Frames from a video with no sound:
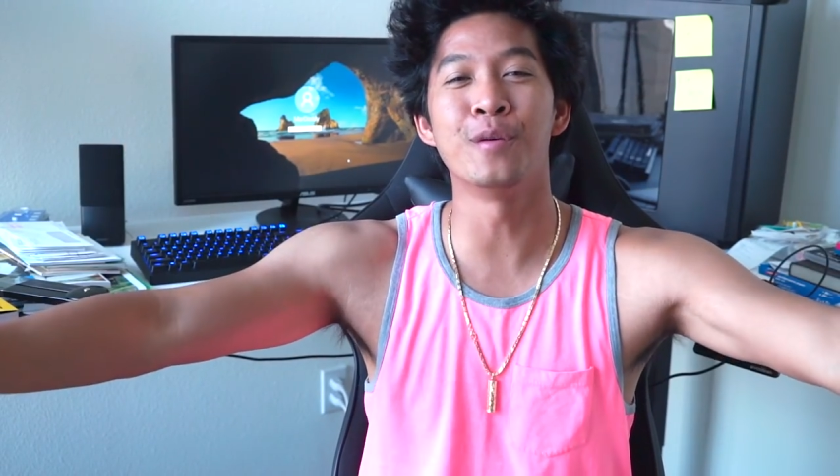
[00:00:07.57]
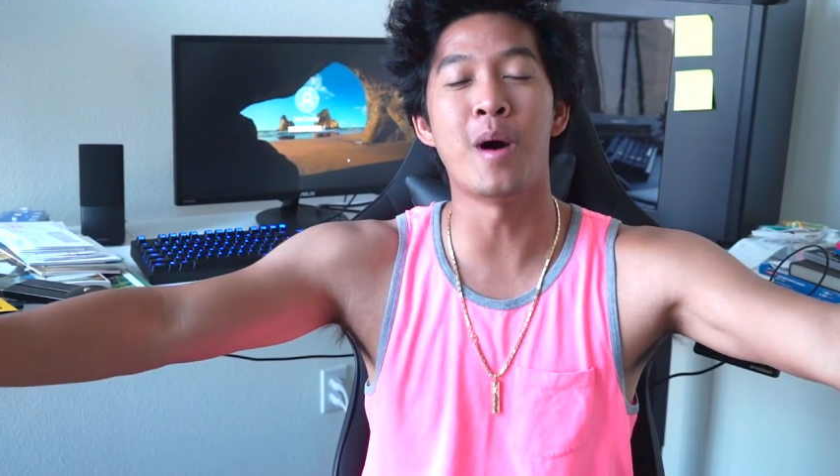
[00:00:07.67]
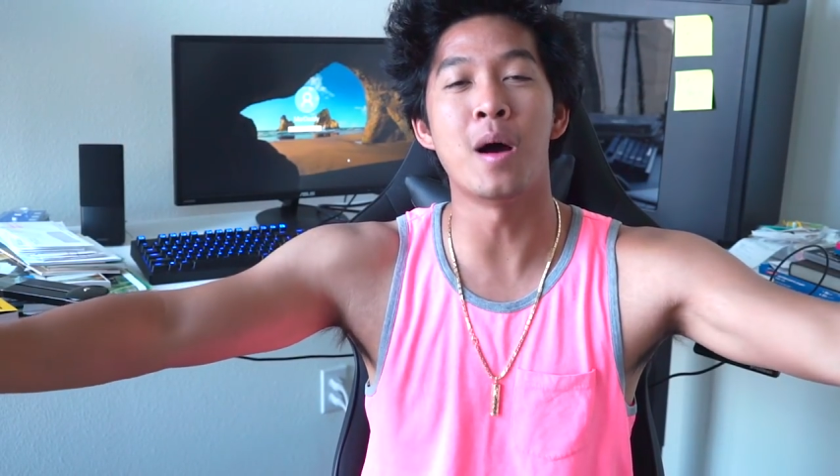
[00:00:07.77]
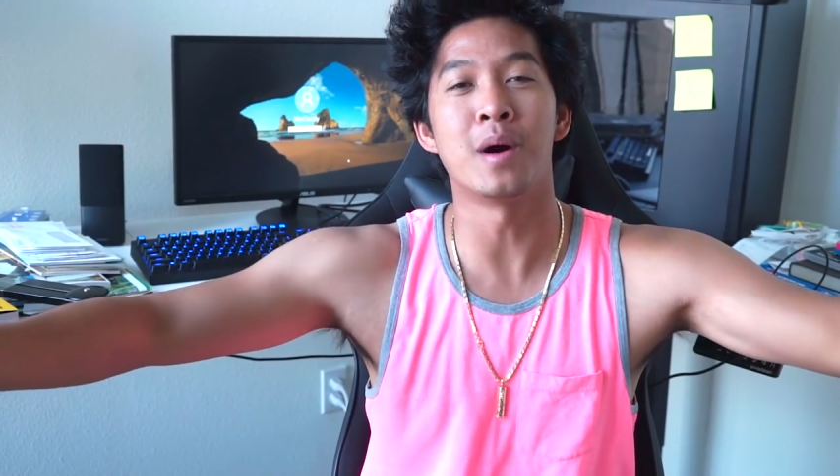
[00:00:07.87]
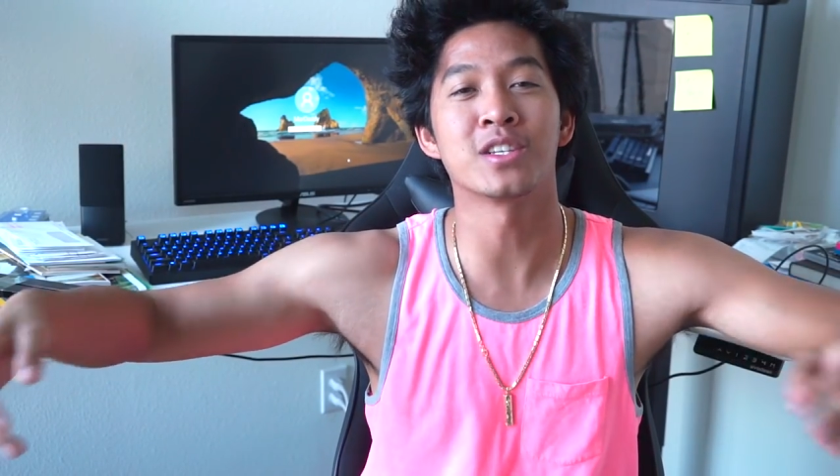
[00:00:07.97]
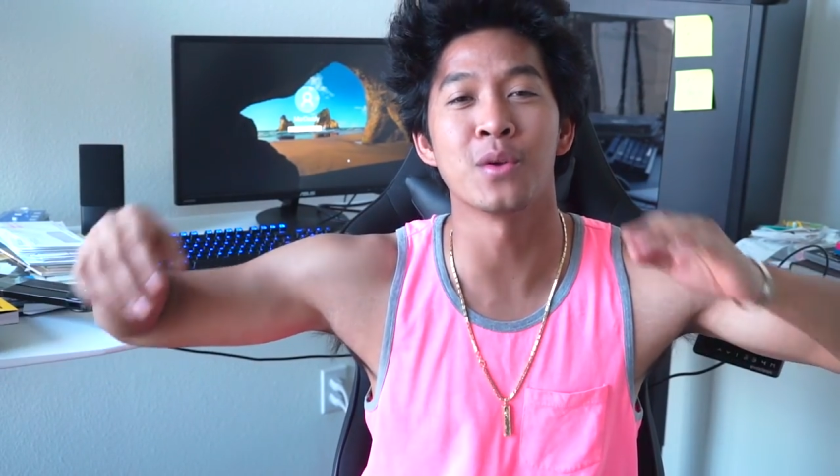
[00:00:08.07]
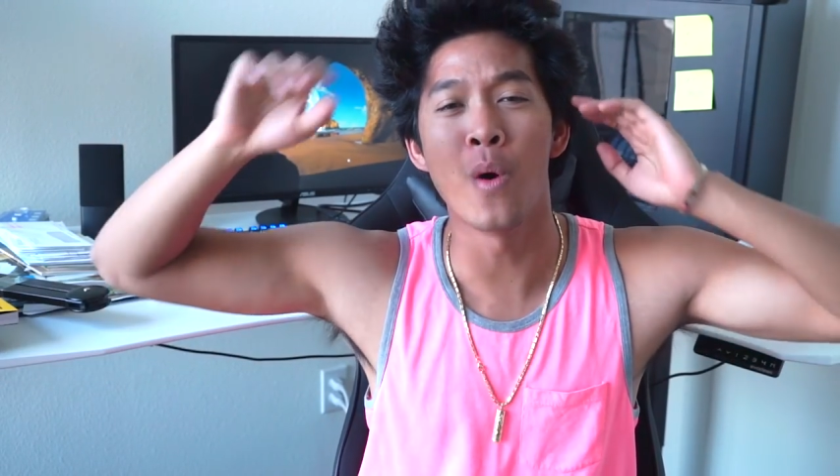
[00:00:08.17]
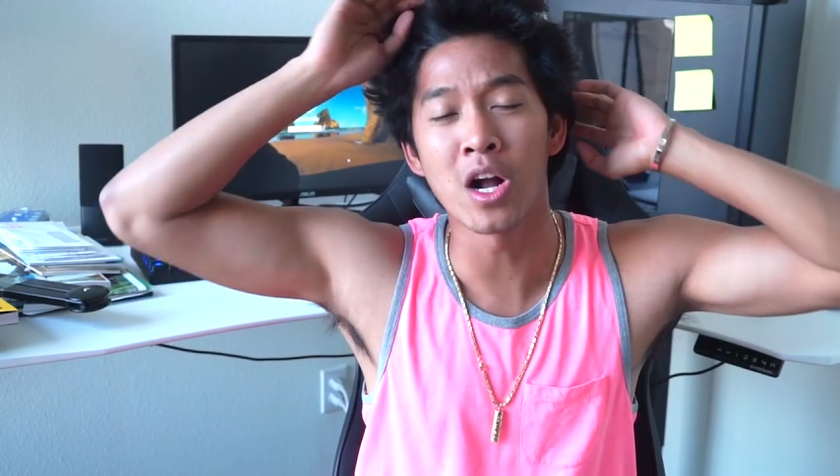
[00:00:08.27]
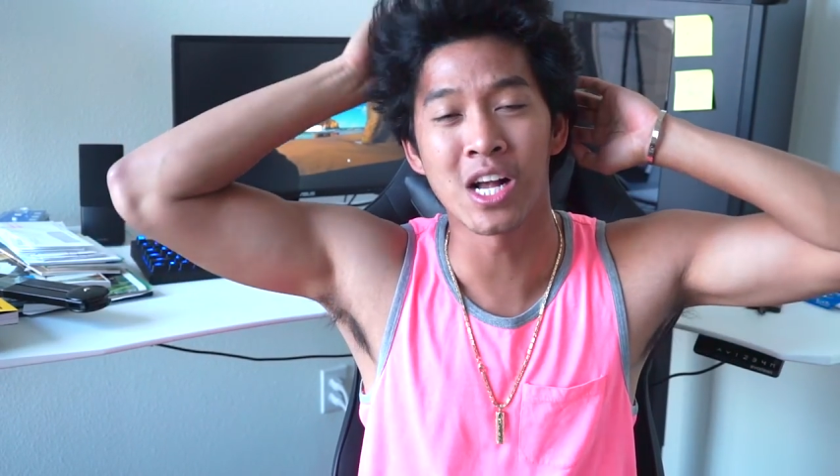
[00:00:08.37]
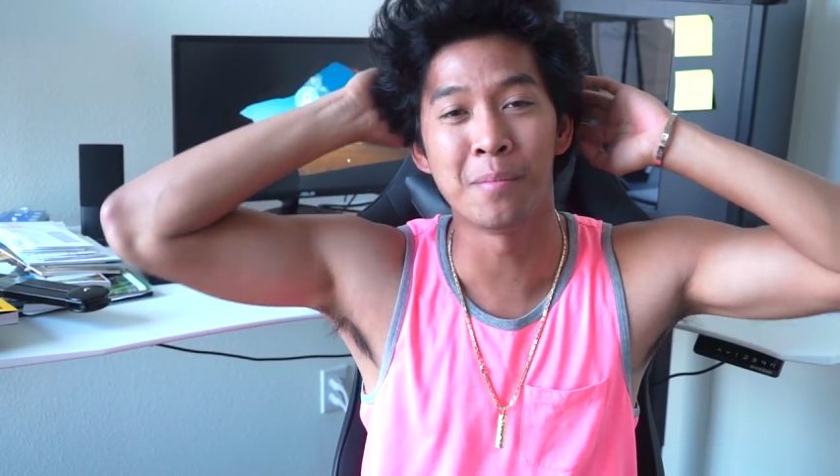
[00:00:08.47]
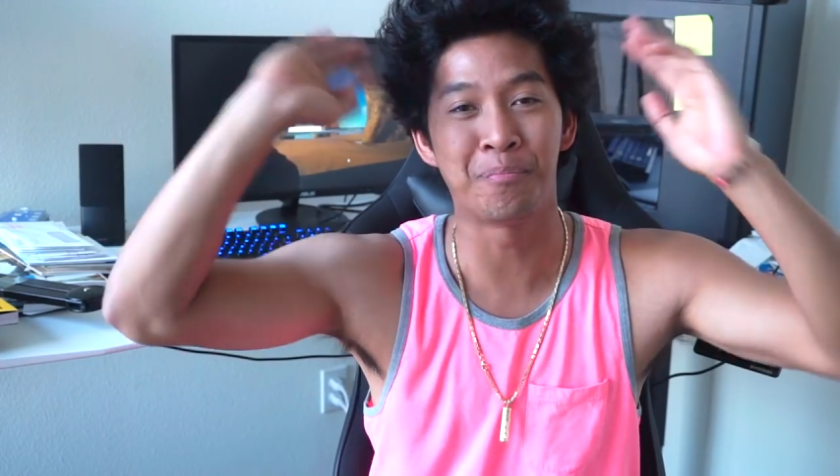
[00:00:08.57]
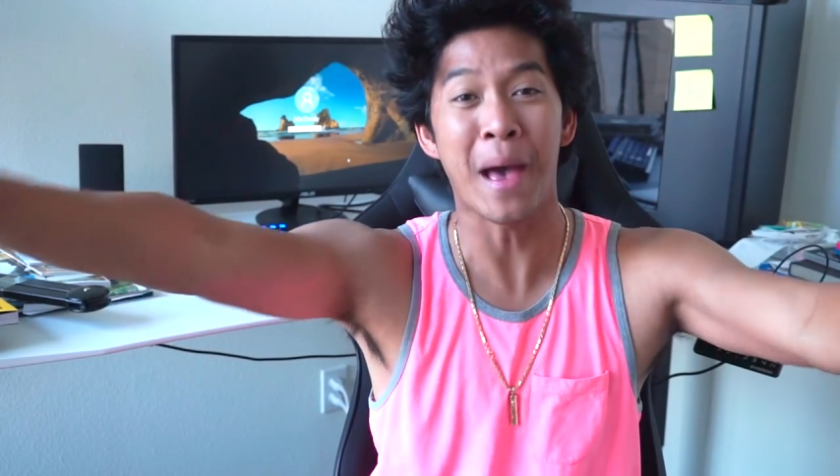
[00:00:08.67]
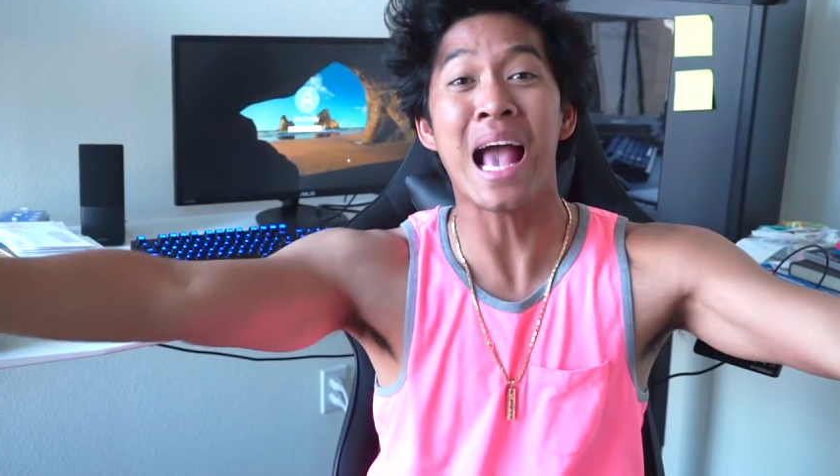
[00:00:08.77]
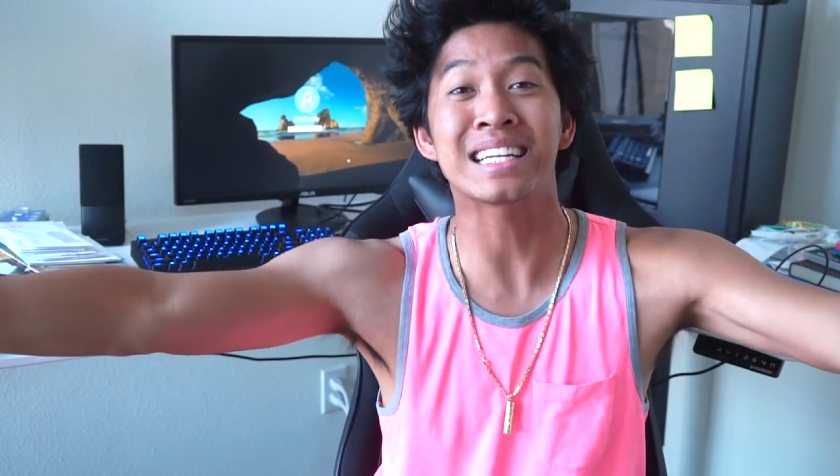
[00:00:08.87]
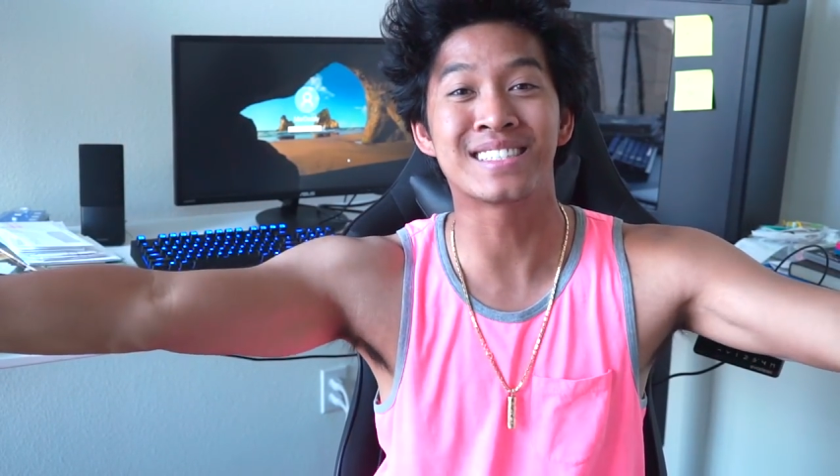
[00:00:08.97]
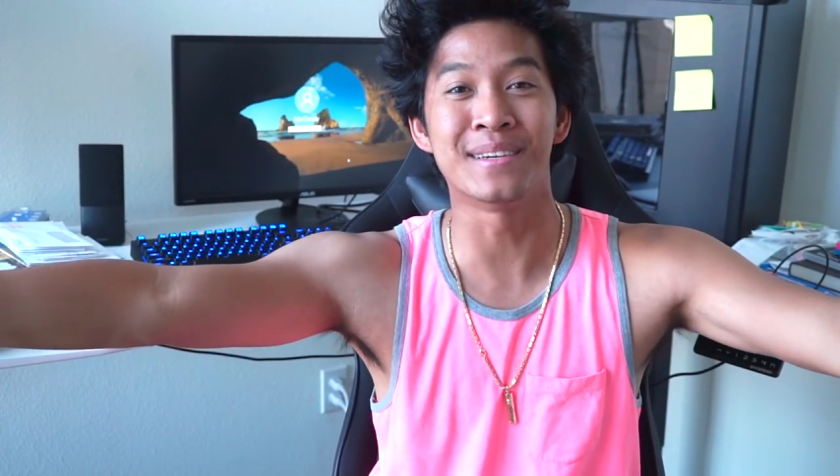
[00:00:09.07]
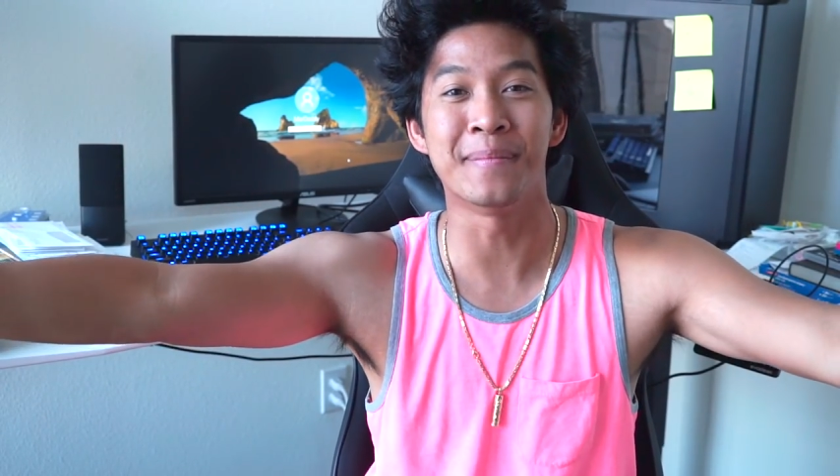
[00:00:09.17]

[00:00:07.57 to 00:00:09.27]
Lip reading: MARMARs, and welcome back to